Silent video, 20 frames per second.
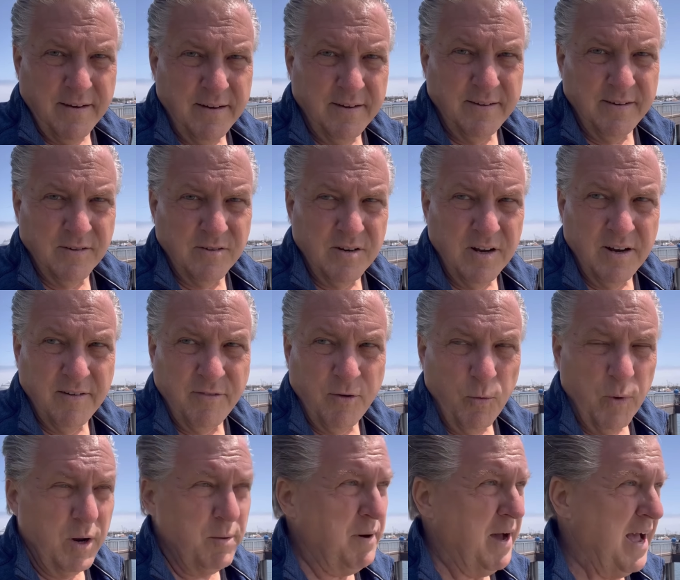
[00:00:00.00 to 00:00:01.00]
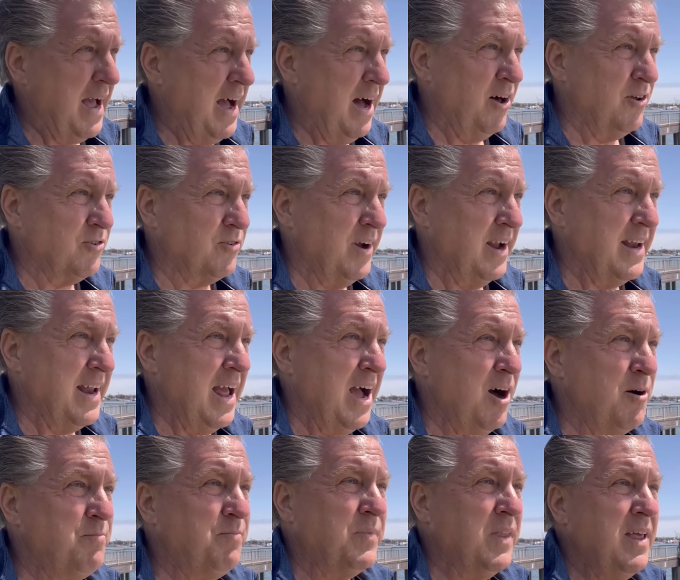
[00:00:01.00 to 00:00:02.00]
decision if you want to buy a house right
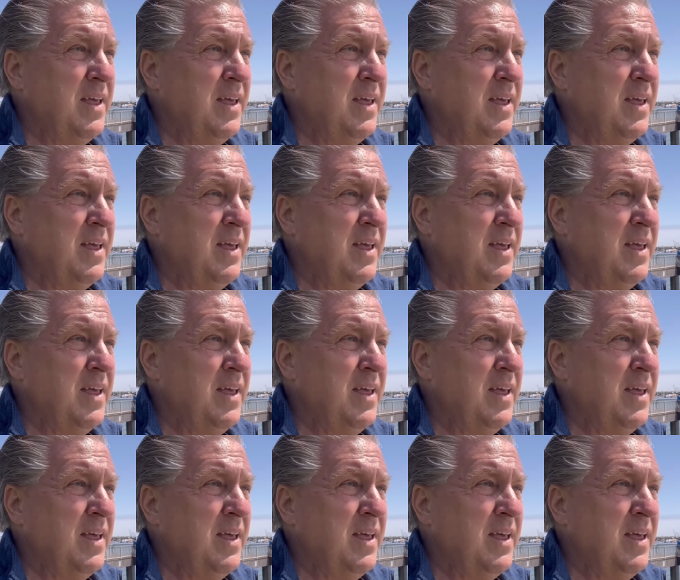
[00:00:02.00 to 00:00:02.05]
now.